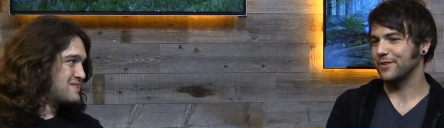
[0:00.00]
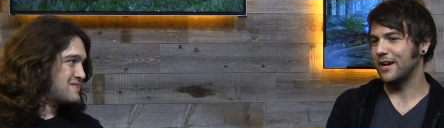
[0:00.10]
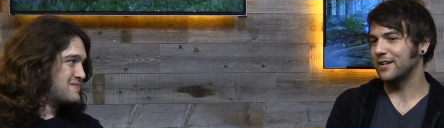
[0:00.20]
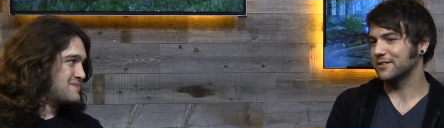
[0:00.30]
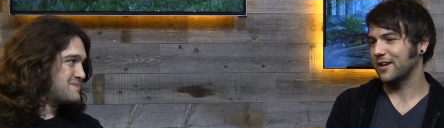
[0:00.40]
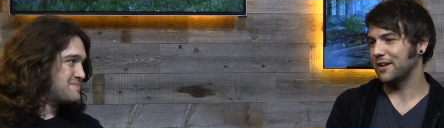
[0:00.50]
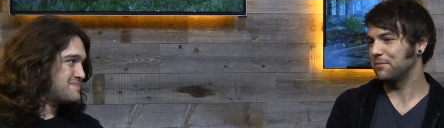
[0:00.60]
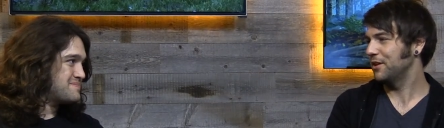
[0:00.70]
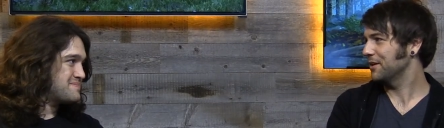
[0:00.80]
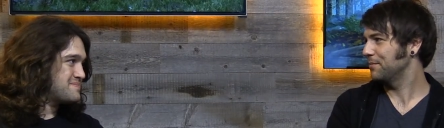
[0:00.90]
Speaker 1: yeah, it's kind
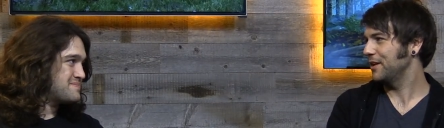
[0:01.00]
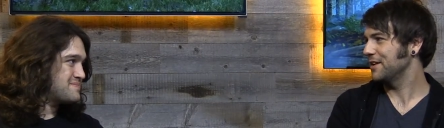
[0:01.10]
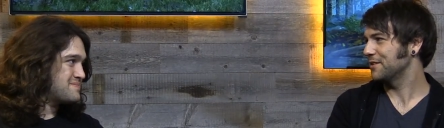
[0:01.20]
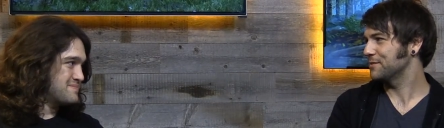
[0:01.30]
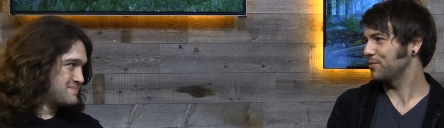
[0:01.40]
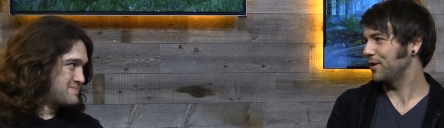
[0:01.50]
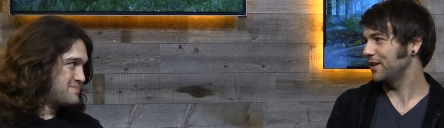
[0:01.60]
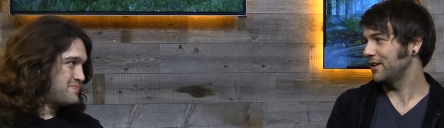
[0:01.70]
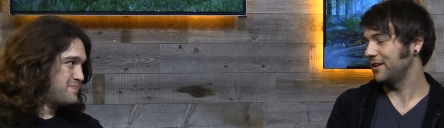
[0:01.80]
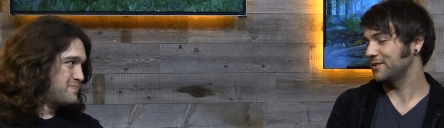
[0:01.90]
of plug and play at this
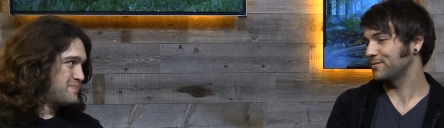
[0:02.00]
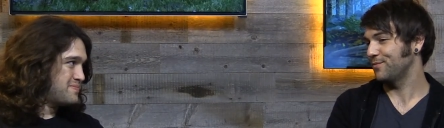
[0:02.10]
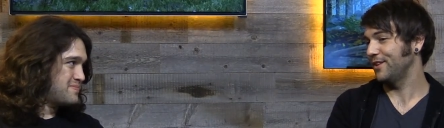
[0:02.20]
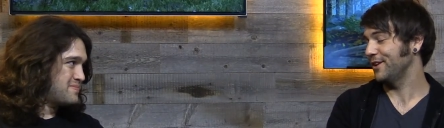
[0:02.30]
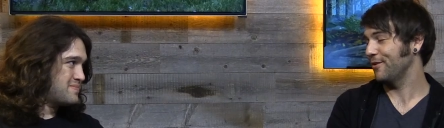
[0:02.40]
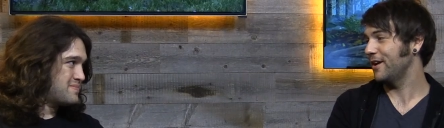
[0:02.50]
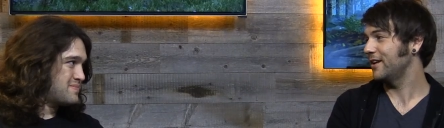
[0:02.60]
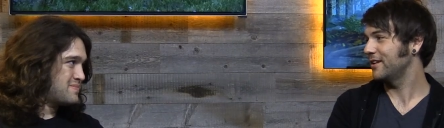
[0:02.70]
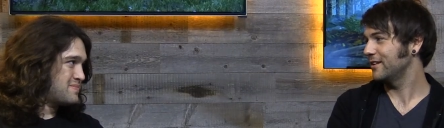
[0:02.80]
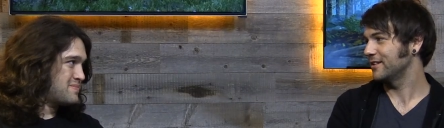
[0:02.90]
point, and it's really
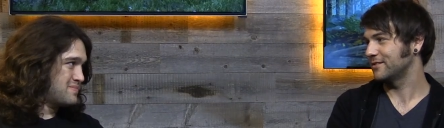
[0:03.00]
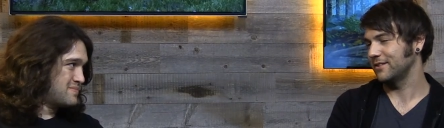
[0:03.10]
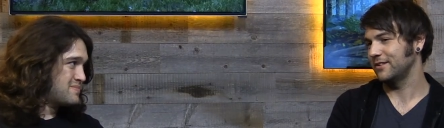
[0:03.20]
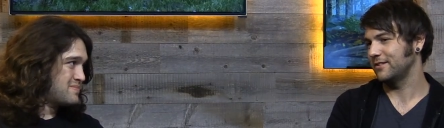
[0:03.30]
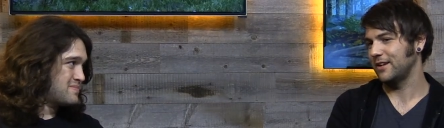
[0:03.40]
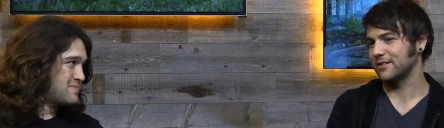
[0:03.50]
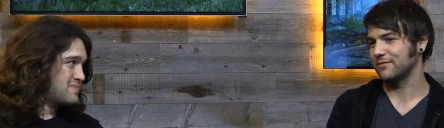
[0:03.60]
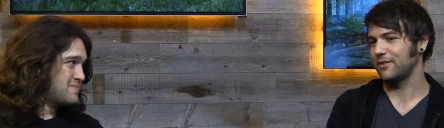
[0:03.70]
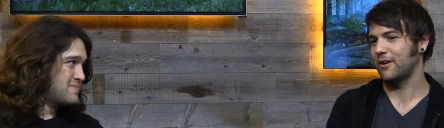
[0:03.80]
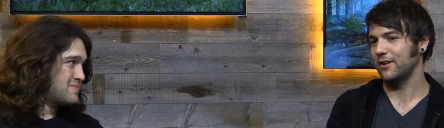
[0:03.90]
great. It's It
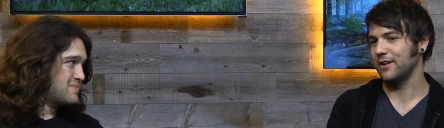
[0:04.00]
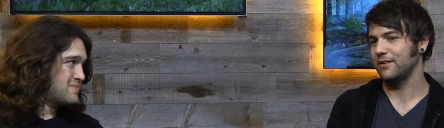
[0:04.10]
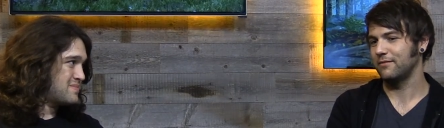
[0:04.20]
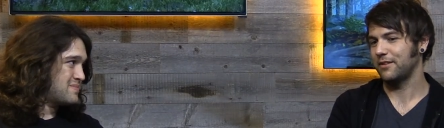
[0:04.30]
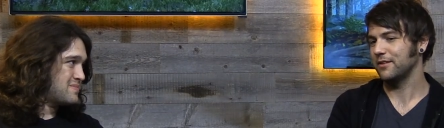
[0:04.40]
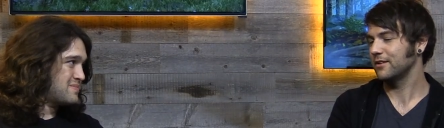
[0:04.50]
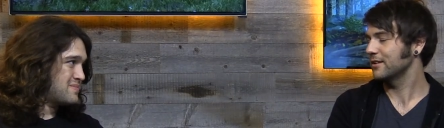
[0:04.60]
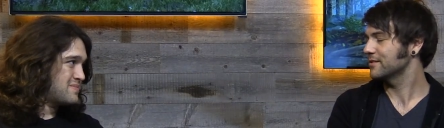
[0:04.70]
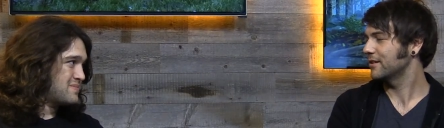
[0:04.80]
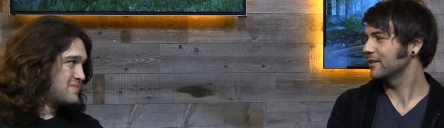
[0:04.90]
takes hardly nothing to
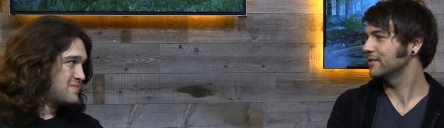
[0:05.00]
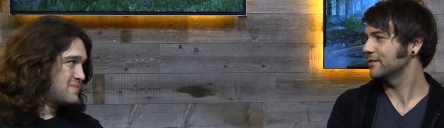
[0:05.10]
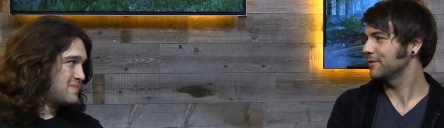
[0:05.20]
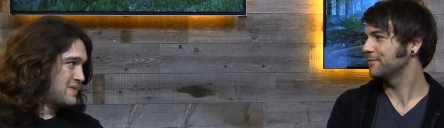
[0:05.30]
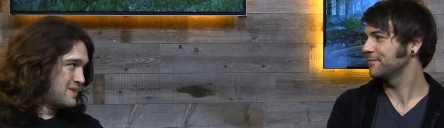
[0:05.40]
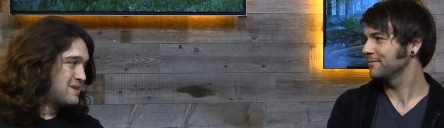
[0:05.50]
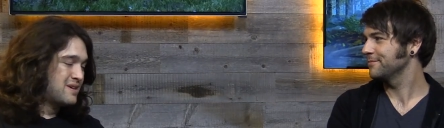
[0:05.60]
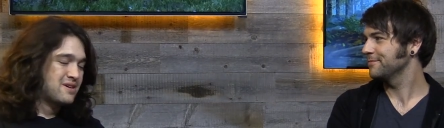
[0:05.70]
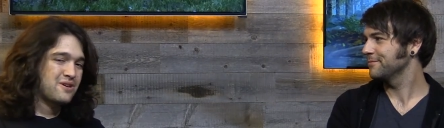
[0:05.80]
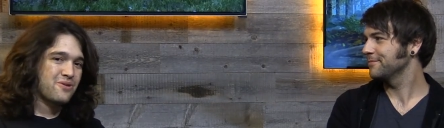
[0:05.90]
get started. So.
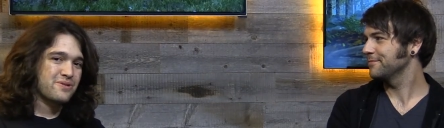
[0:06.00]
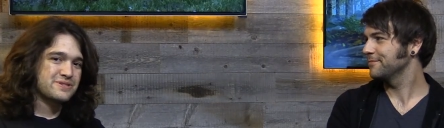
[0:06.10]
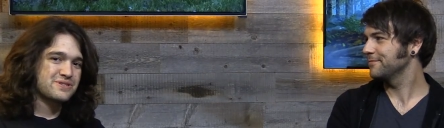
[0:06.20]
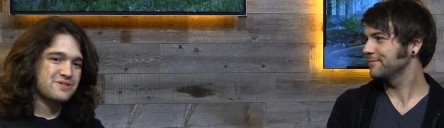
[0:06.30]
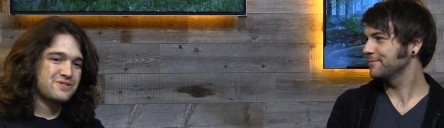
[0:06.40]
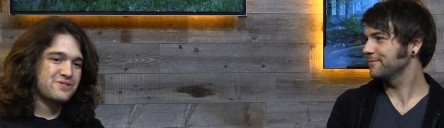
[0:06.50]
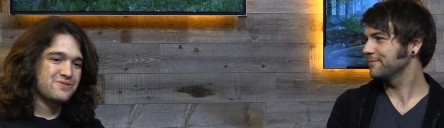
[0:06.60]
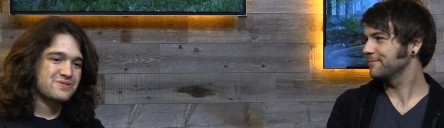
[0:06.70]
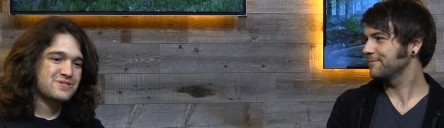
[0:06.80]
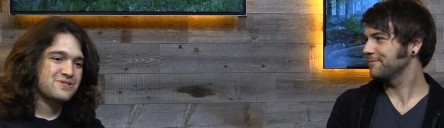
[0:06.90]
Speaker 2: Always good
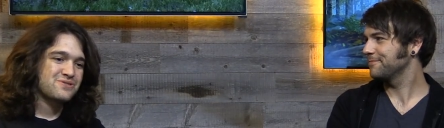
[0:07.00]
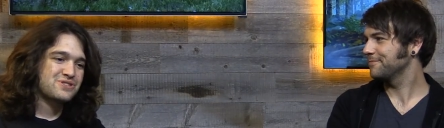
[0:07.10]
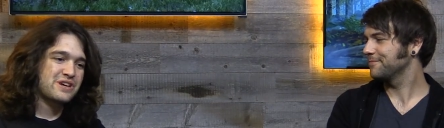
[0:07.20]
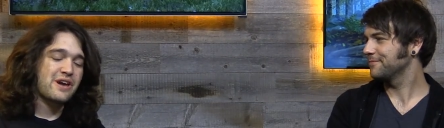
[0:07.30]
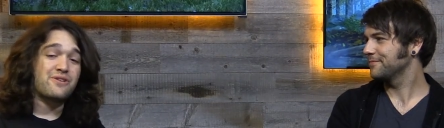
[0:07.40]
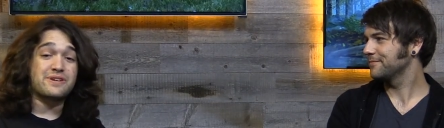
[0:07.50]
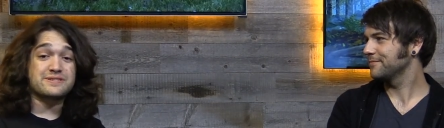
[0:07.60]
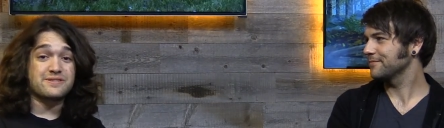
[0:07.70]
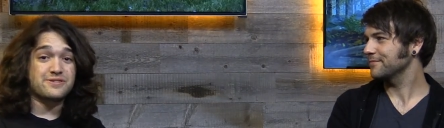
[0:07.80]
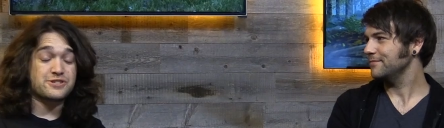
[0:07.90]
news. So check out
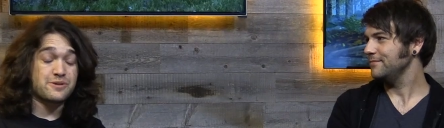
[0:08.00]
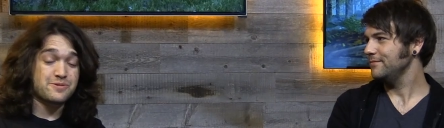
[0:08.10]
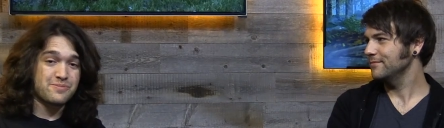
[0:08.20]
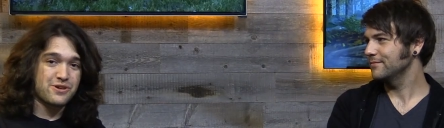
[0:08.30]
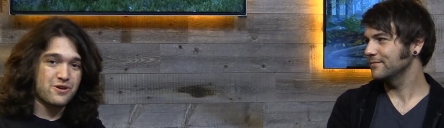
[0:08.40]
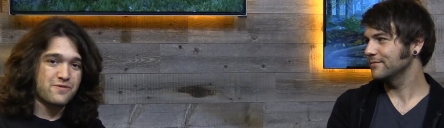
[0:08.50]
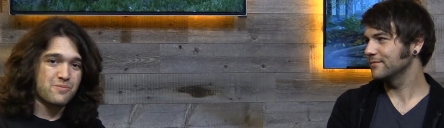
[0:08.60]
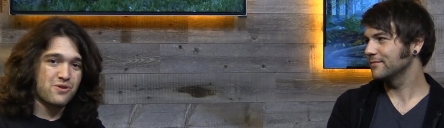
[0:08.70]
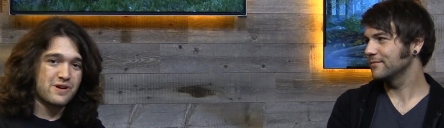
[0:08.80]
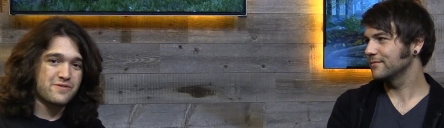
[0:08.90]
links in the description below for
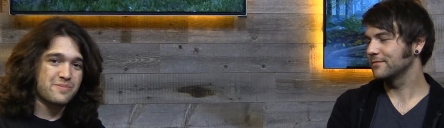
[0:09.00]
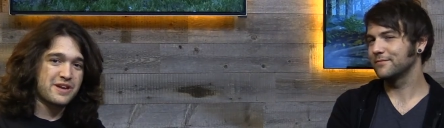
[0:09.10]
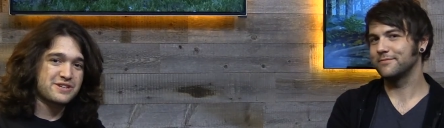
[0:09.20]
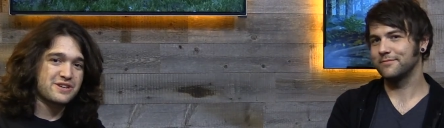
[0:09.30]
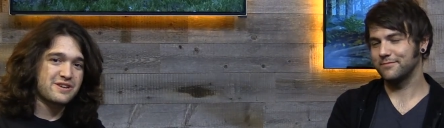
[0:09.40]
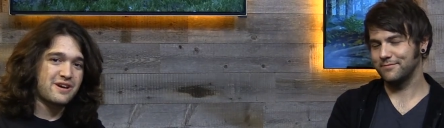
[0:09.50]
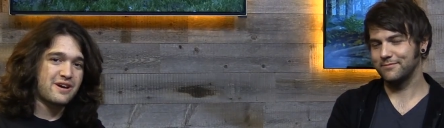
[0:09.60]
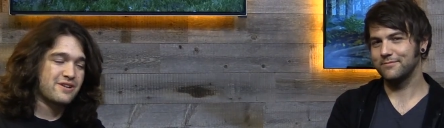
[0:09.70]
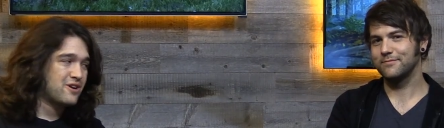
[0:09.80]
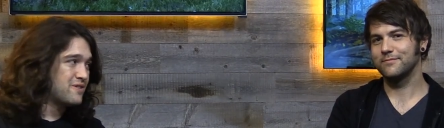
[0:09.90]
more information
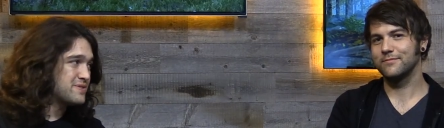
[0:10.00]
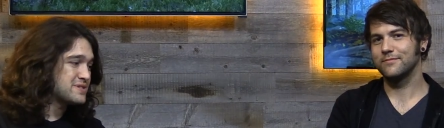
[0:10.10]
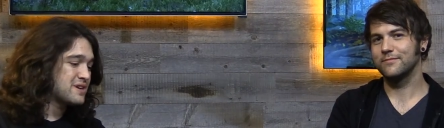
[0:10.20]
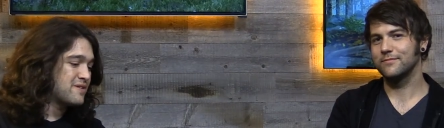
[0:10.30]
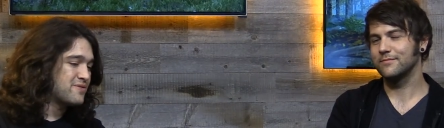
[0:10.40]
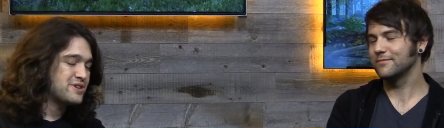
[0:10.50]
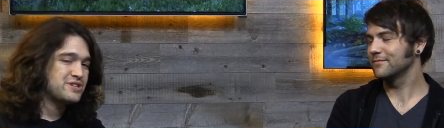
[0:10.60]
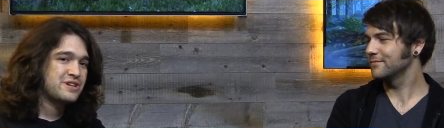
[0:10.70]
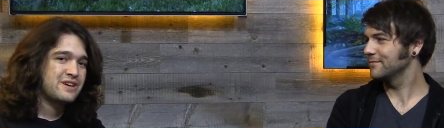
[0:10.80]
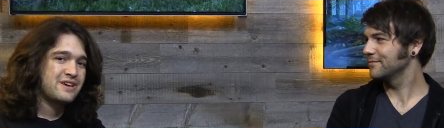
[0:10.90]
on all this
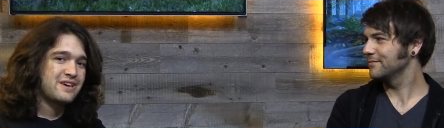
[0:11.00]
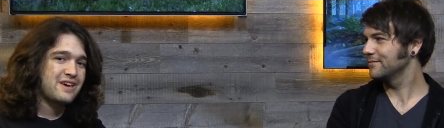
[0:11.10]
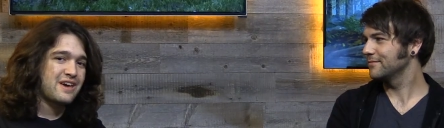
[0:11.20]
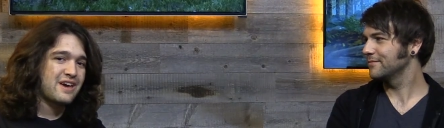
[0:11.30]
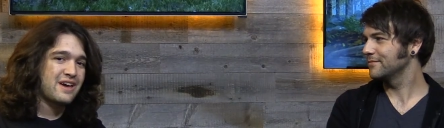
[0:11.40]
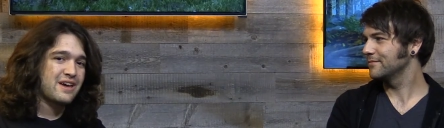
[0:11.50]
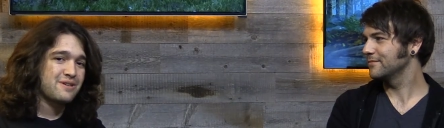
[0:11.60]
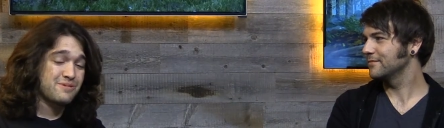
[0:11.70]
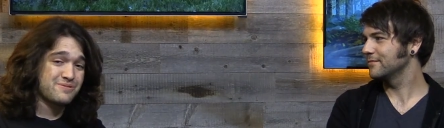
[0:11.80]
coverage, and we